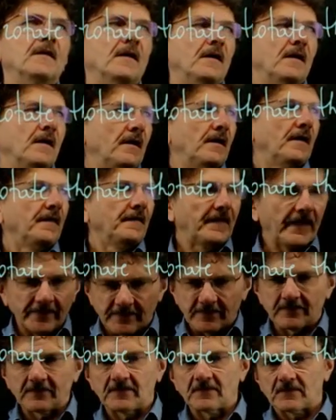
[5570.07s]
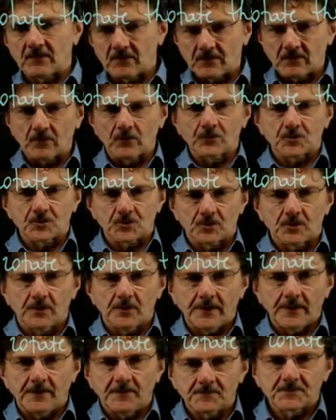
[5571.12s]
uh, then this is a solution,
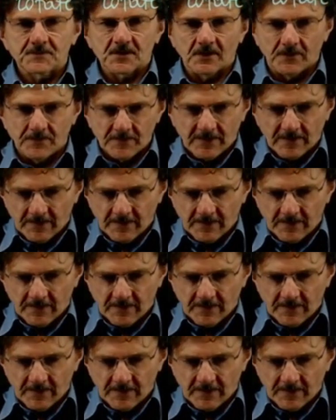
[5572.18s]
okay? So